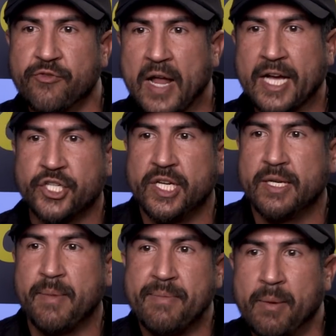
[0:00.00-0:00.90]

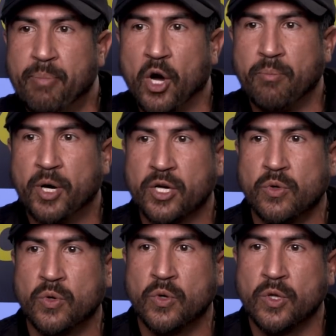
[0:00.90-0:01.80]
flashing, maybe a belt
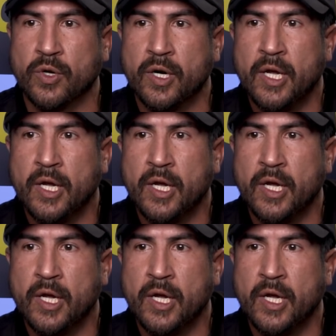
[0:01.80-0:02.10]
buckle or